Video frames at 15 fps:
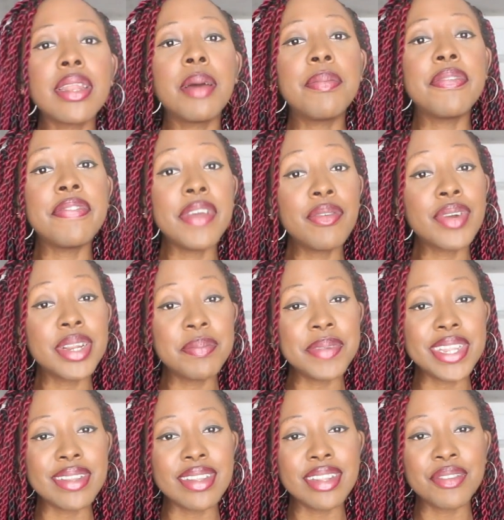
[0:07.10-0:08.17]
top favorite
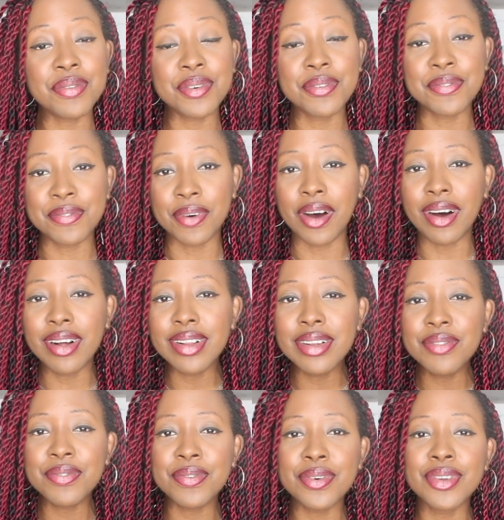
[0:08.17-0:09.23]
pieces for
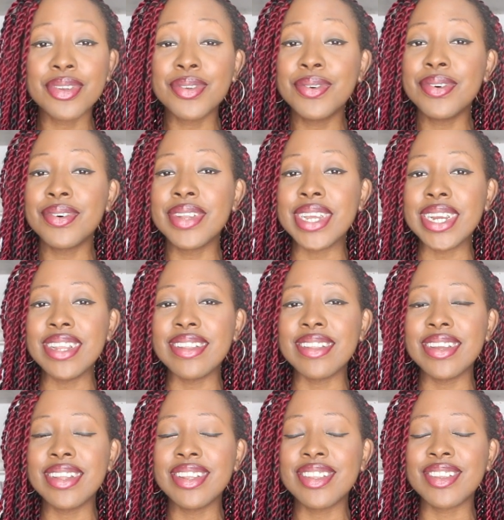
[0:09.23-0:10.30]
fall for
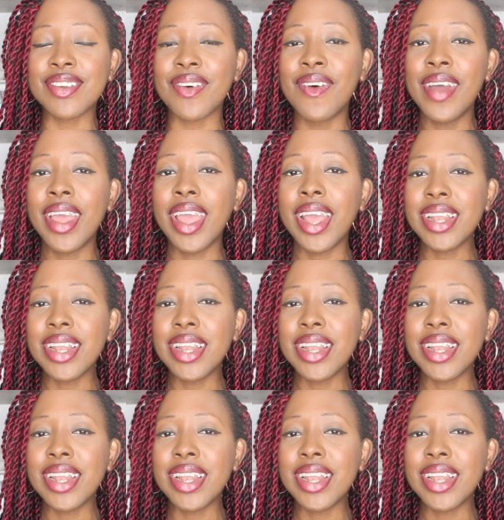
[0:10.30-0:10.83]
2019, so